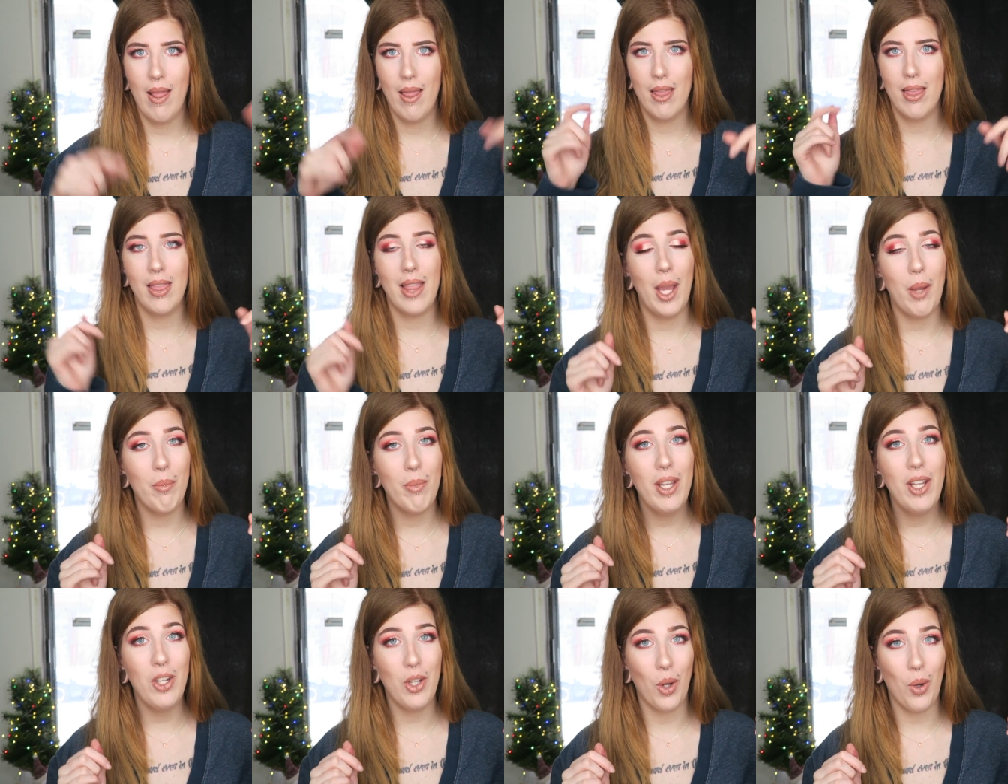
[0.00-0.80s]
Let
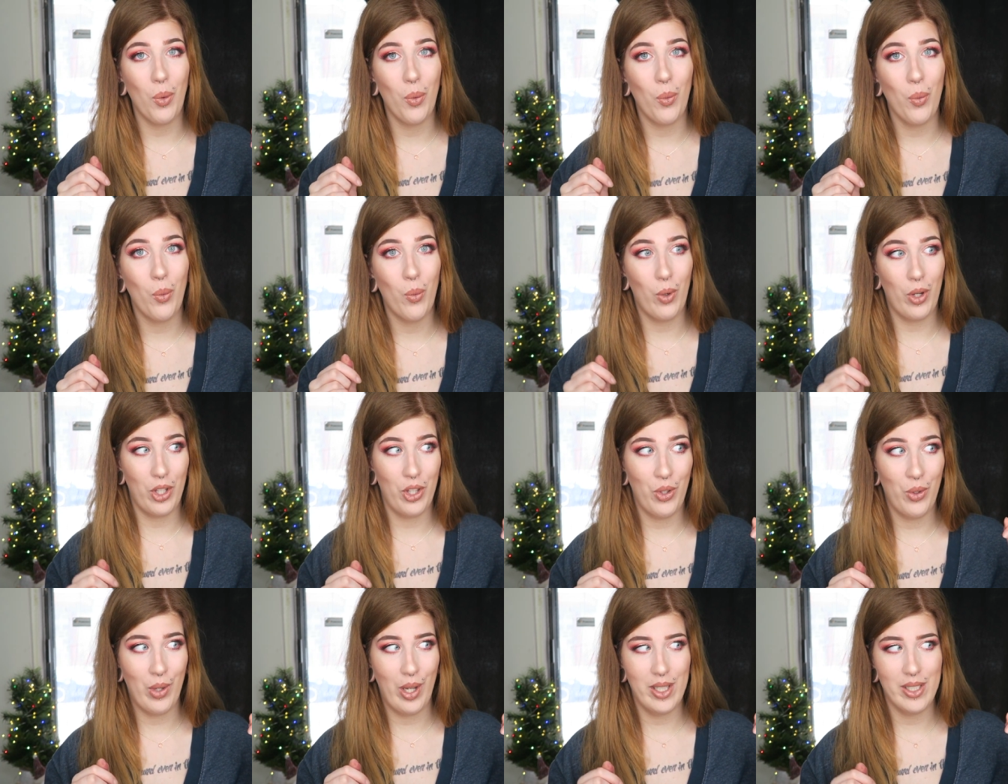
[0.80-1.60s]
me know what
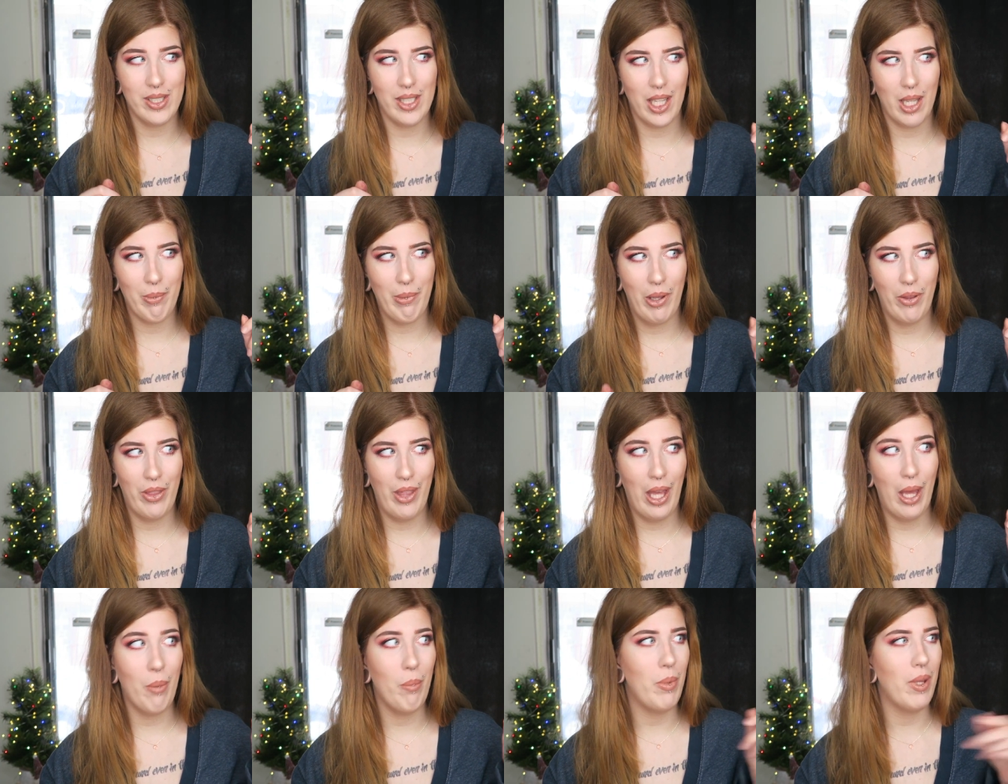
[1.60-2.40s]
you guys think about
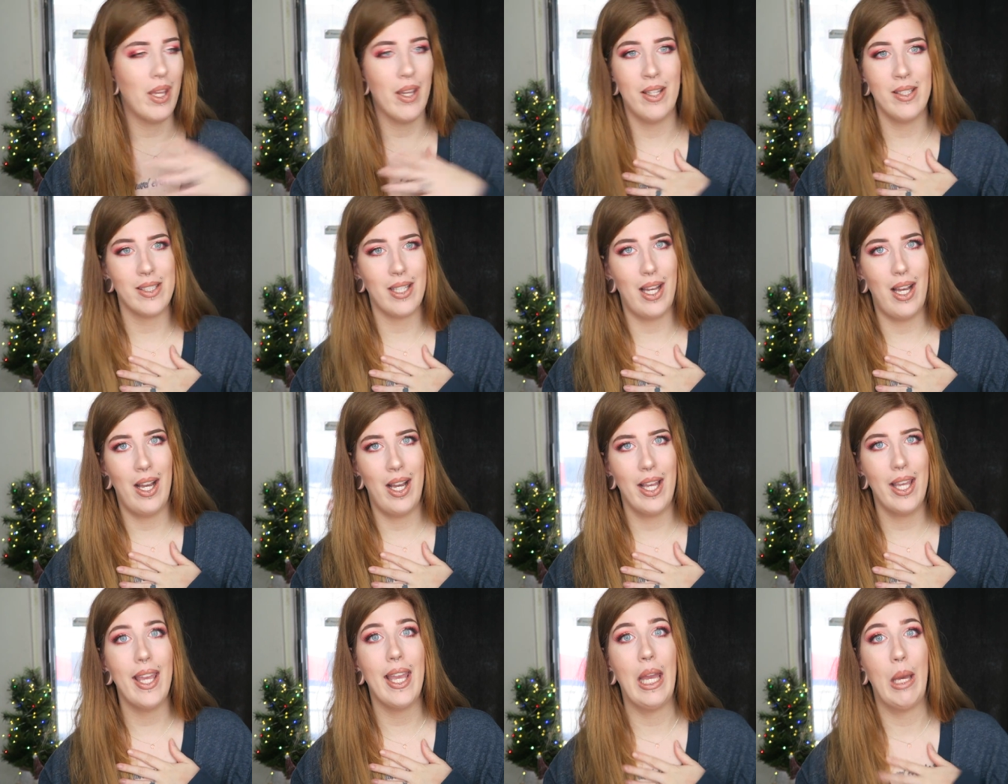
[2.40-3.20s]
that because
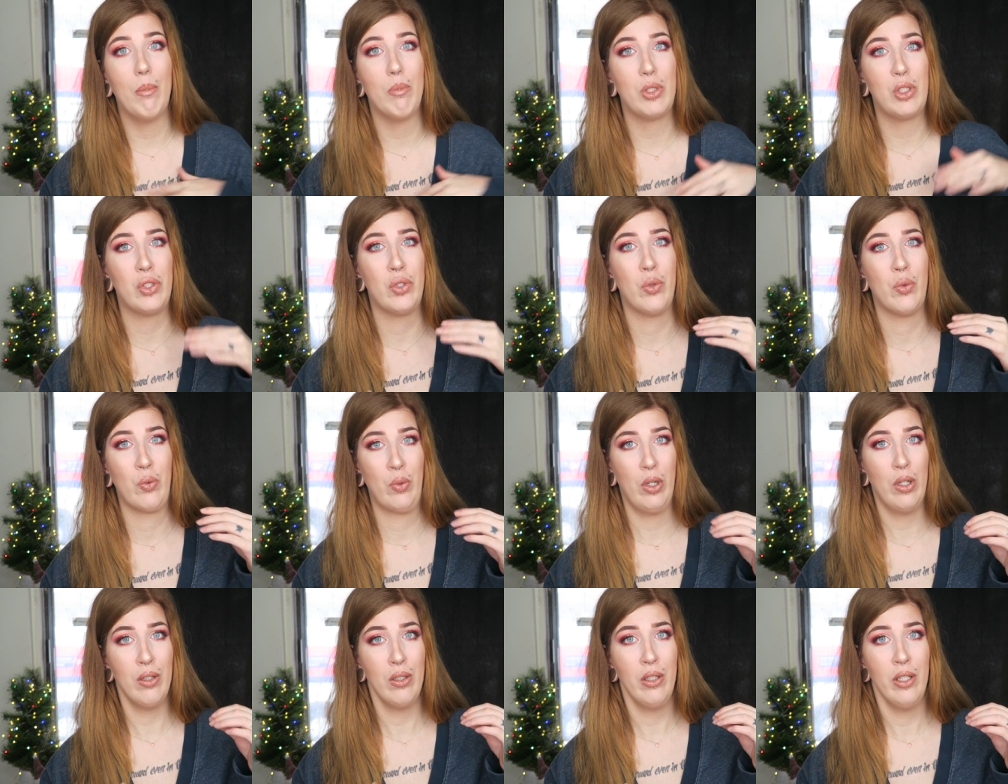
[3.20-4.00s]
I am
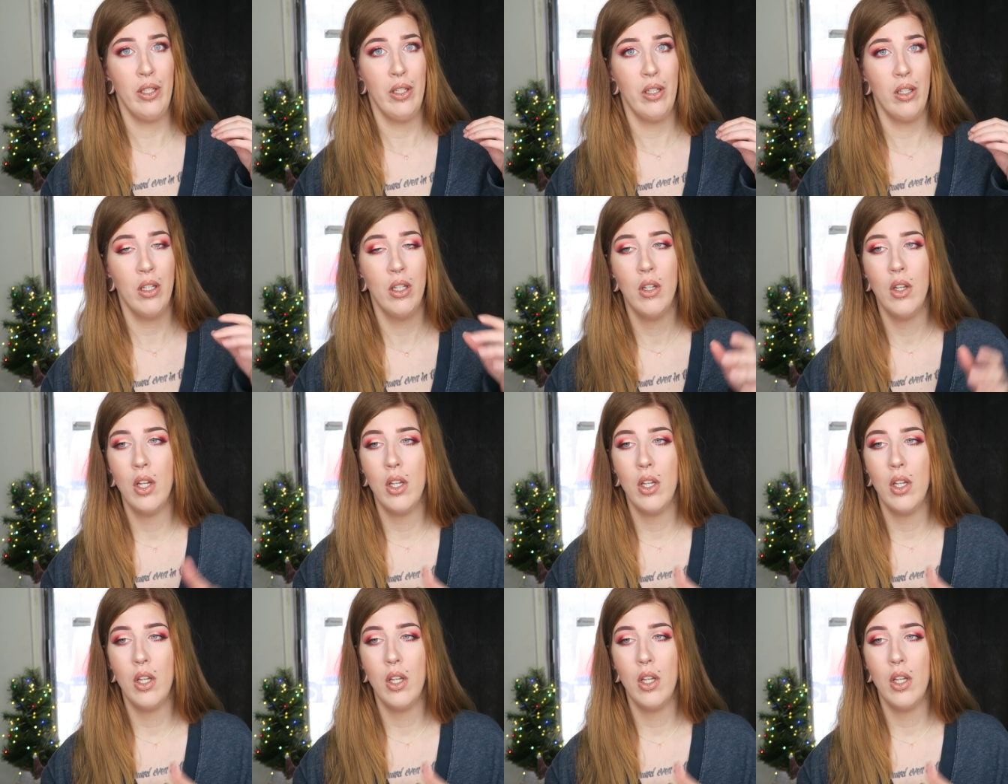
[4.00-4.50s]
struggling.